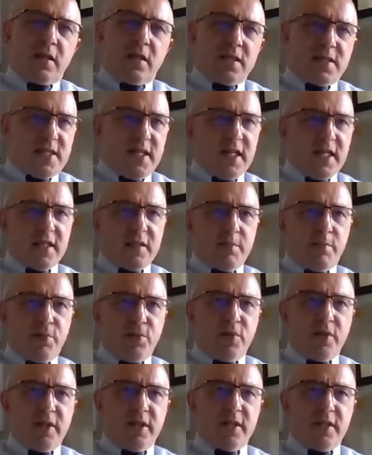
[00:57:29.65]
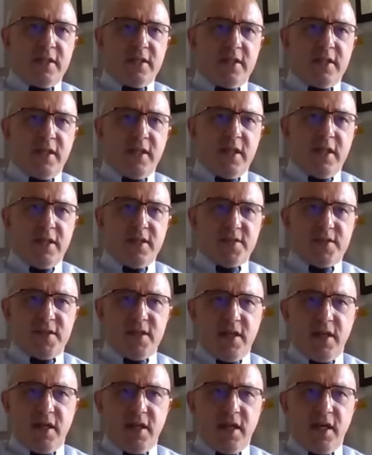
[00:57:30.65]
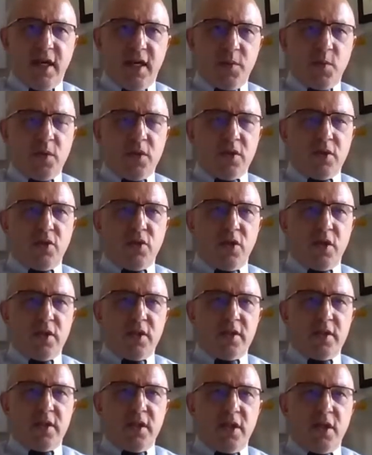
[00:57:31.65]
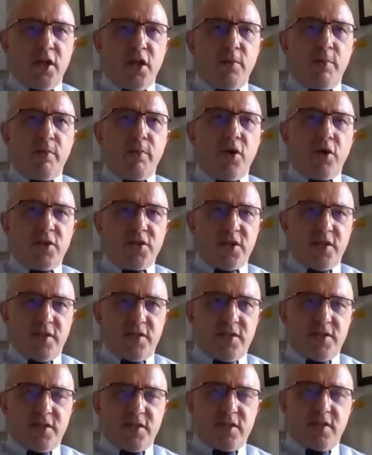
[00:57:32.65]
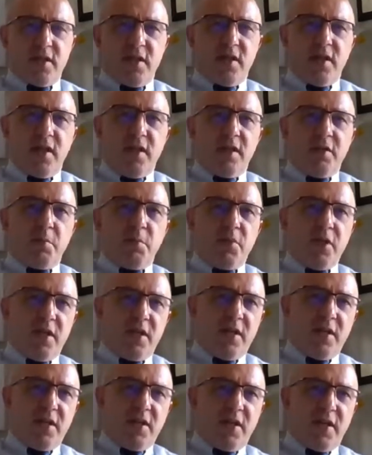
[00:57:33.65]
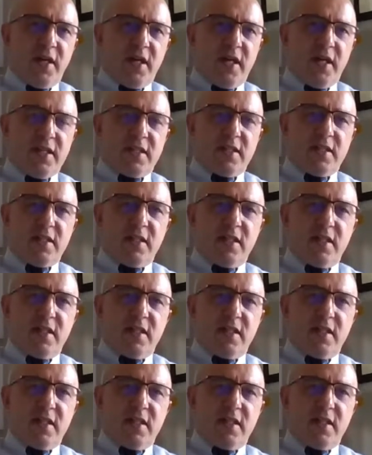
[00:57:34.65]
The second point is, I will call it emergence, meaning that